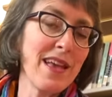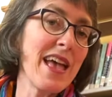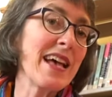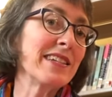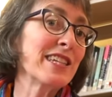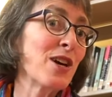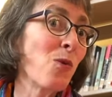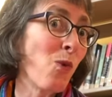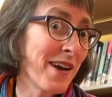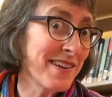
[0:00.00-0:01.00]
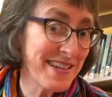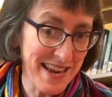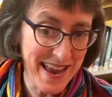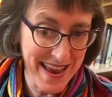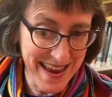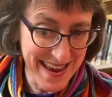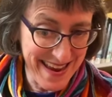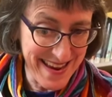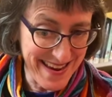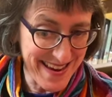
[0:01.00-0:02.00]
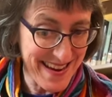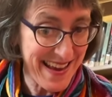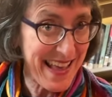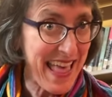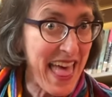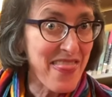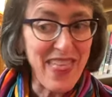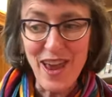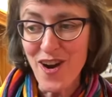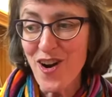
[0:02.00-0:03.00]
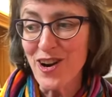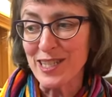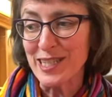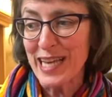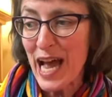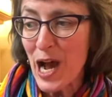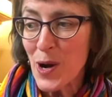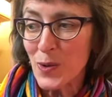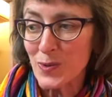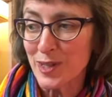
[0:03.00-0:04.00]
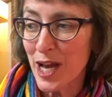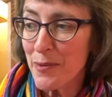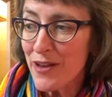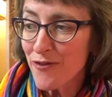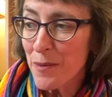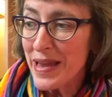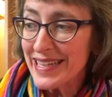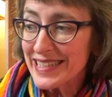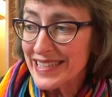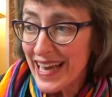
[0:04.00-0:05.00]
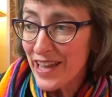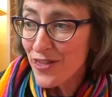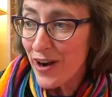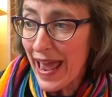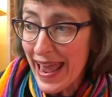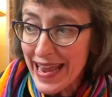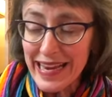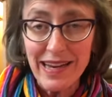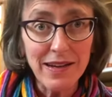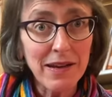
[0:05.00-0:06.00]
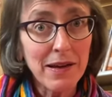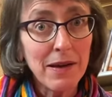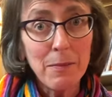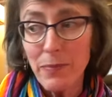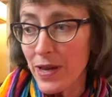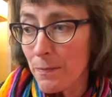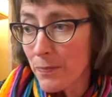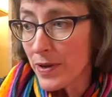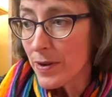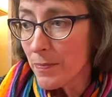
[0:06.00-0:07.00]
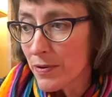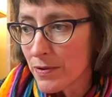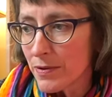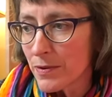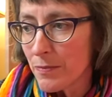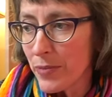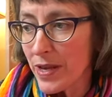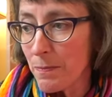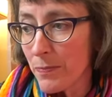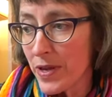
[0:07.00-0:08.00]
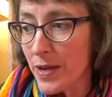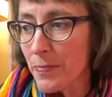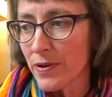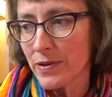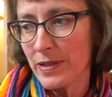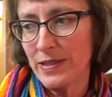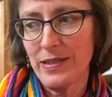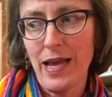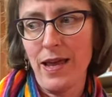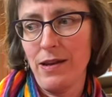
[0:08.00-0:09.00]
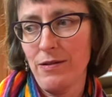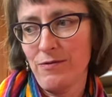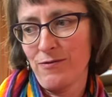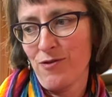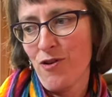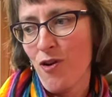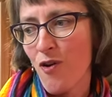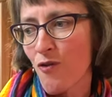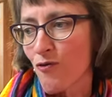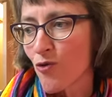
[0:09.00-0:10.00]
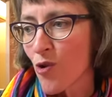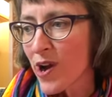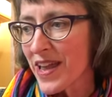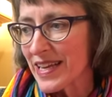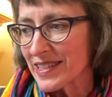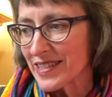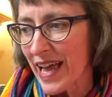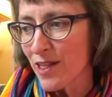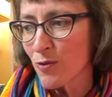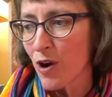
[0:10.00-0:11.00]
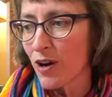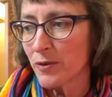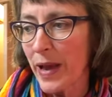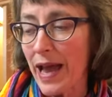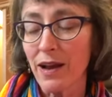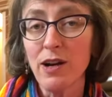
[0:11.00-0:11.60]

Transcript: Until one day, they heard a sound coming from inside their egg. Beep, beep, beep, beep, it said. Roy and Silo called back,